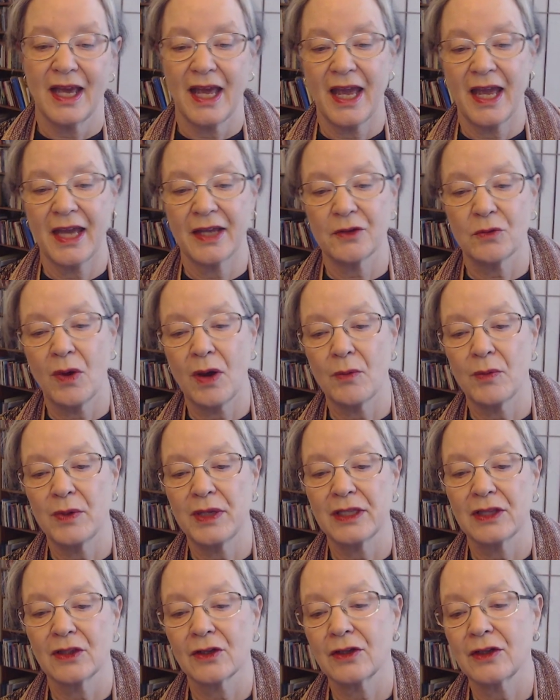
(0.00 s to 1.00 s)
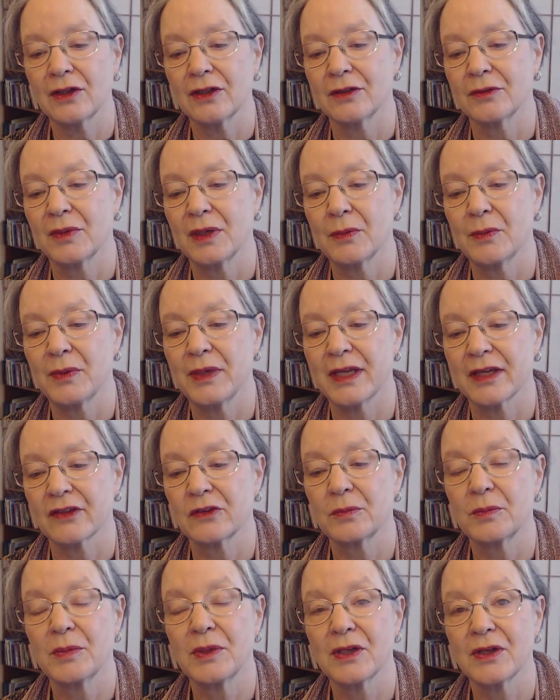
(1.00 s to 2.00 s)
And what we learn when we
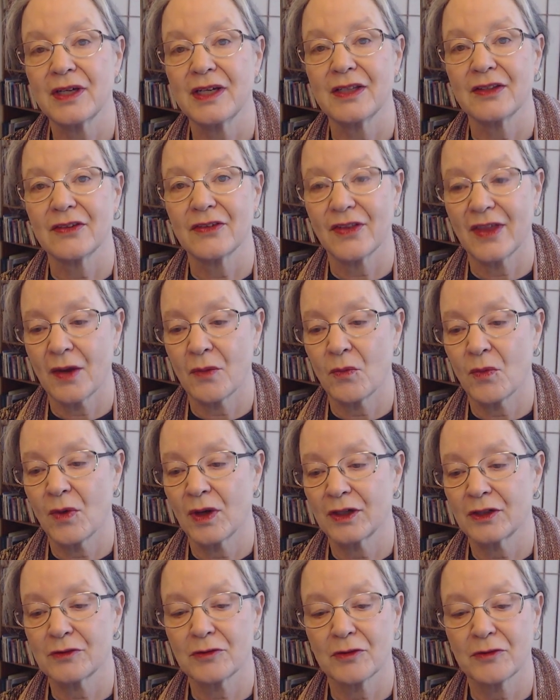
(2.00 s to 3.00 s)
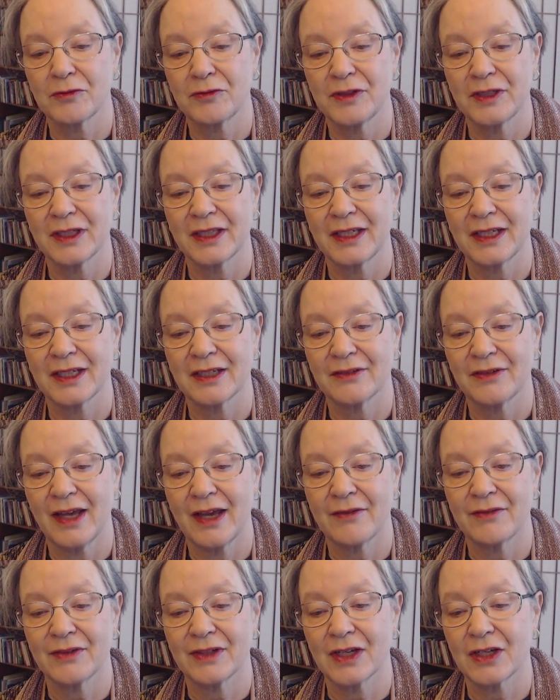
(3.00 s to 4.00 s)
experience that wonderful feeling of
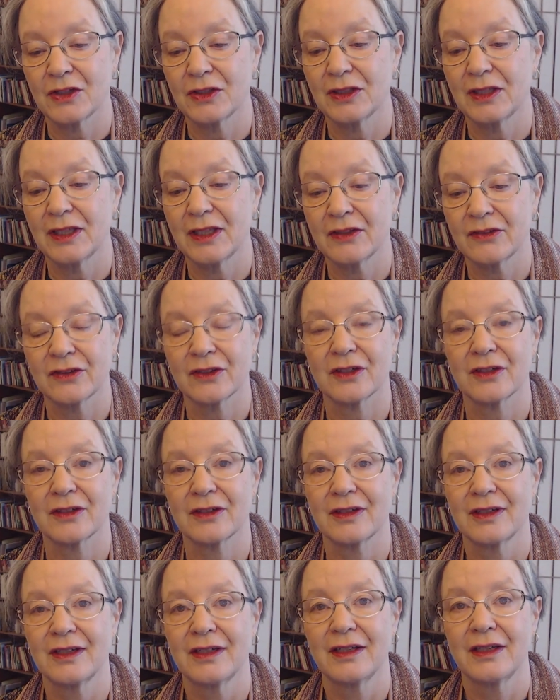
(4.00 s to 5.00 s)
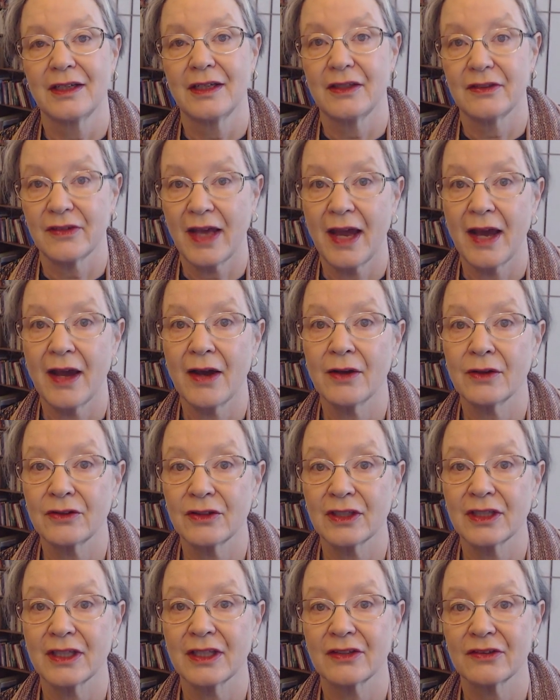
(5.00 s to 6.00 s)
having a good listener is how
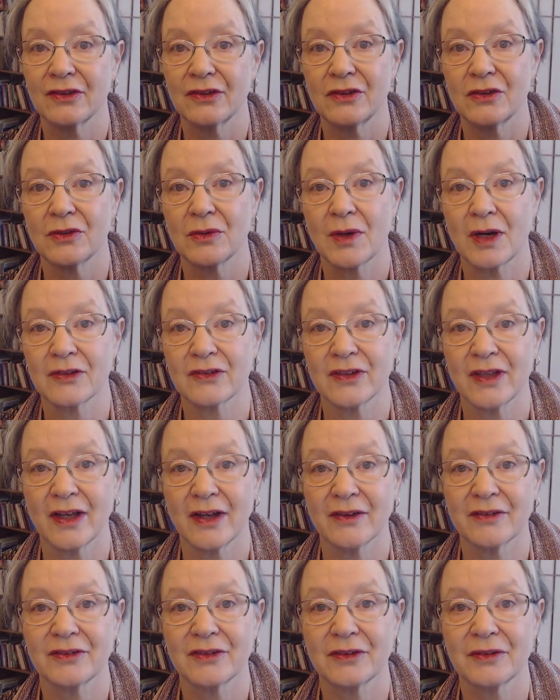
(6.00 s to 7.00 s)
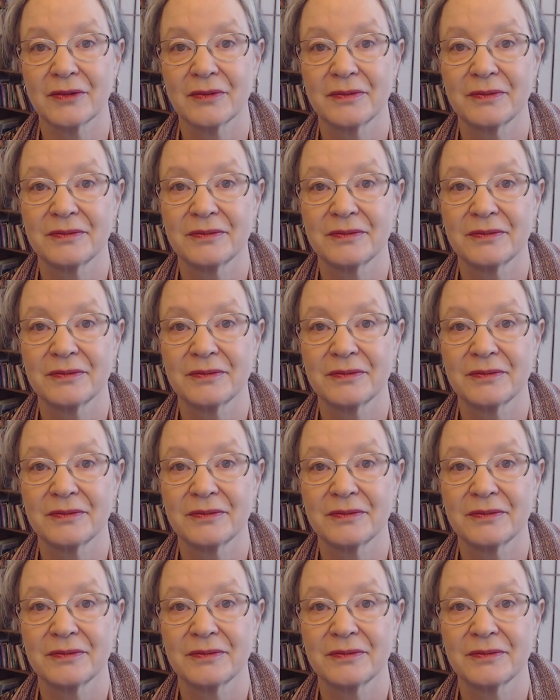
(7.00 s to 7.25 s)
to listen to ourselves.